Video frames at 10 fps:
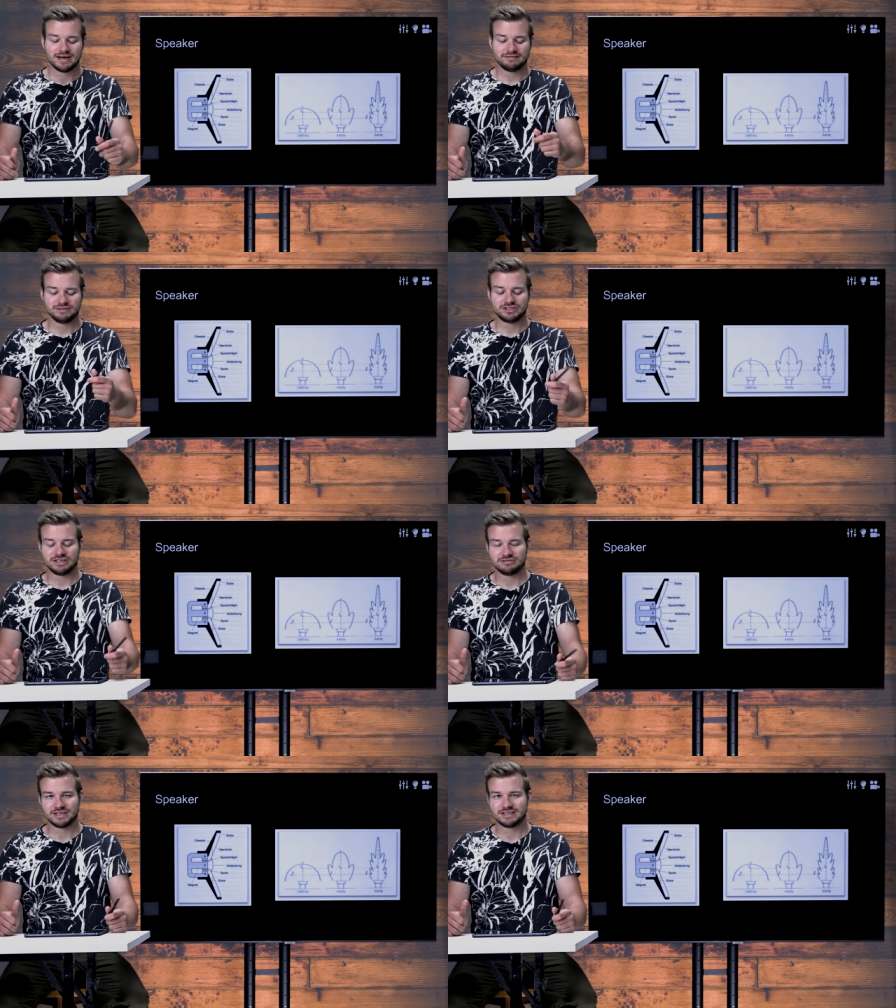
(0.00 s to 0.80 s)
and we
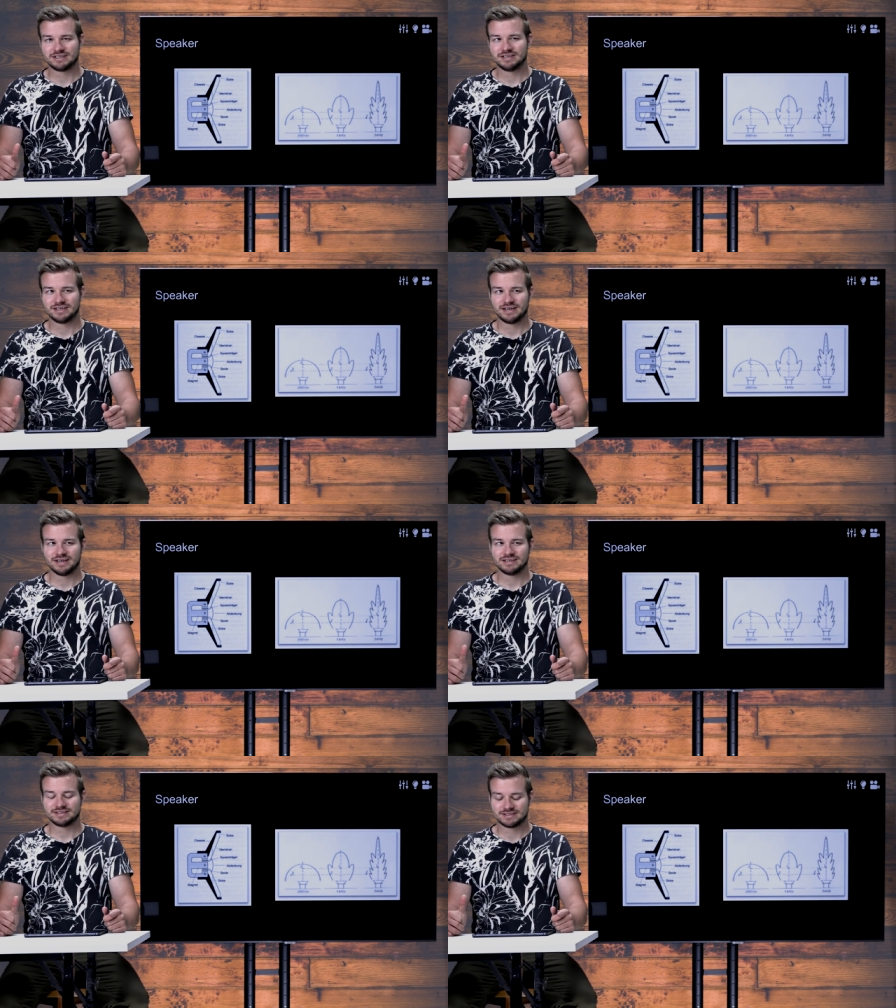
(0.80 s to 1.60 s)
generate a
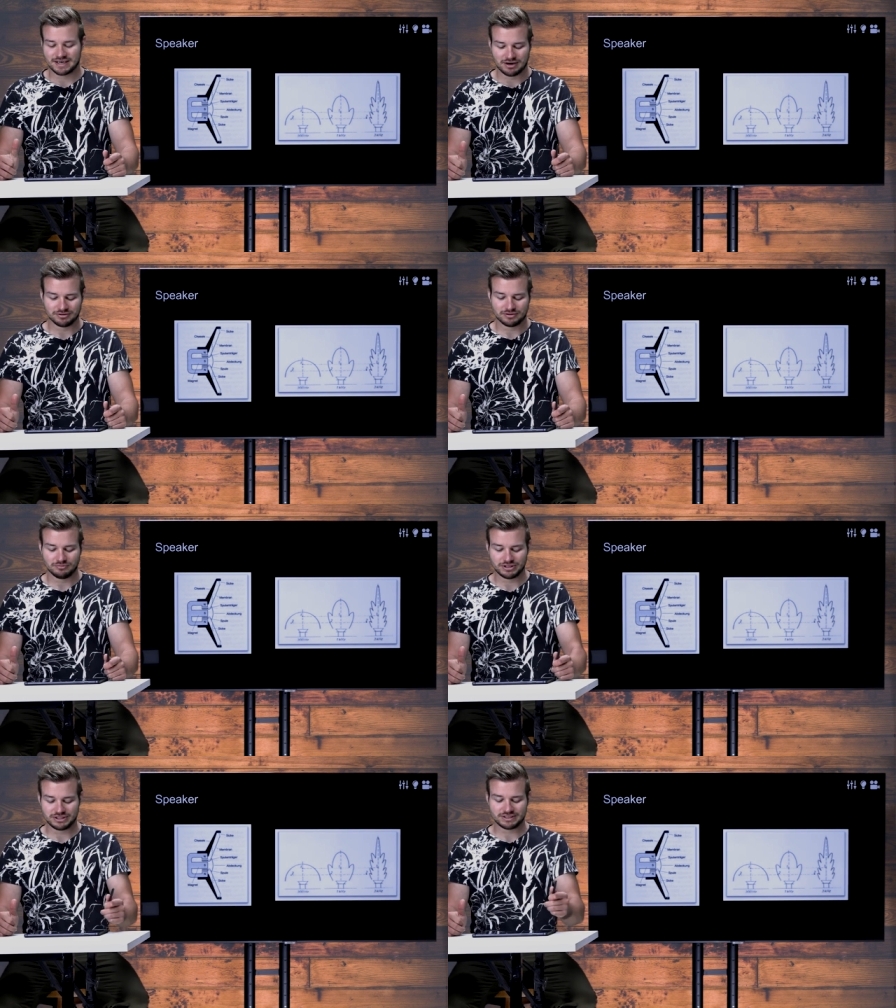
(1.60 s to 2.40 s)
uh, sound
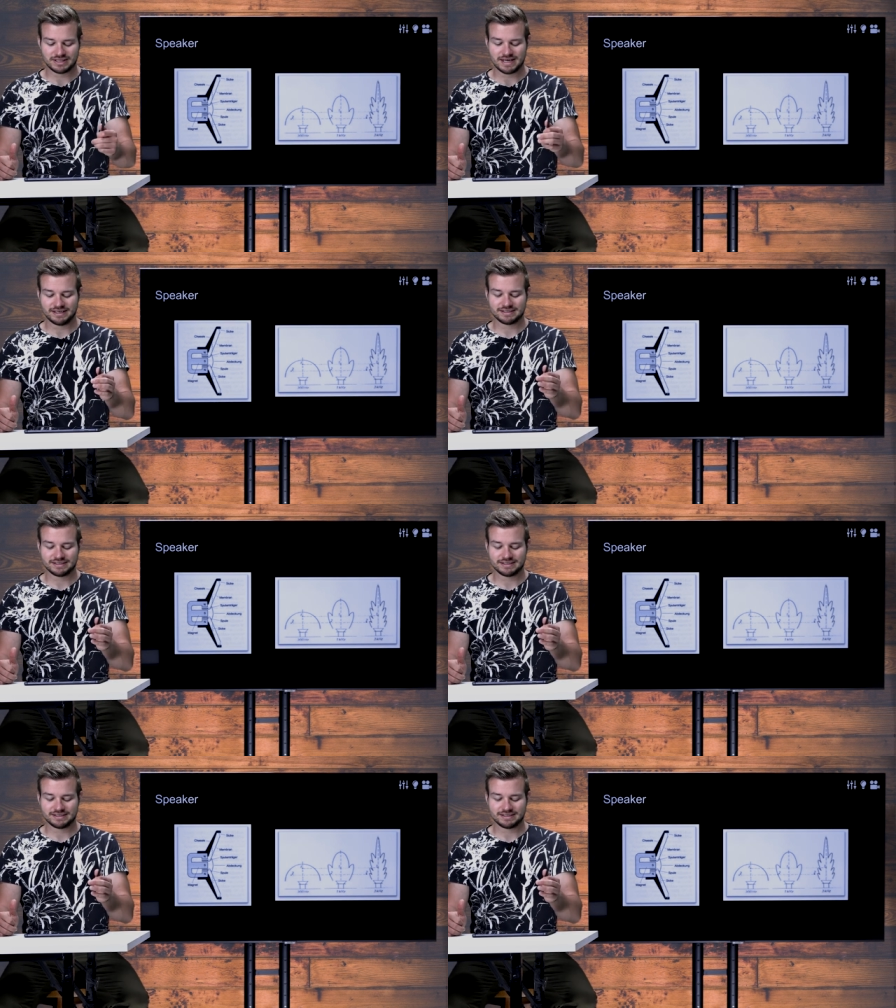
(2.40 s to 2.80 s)
which is then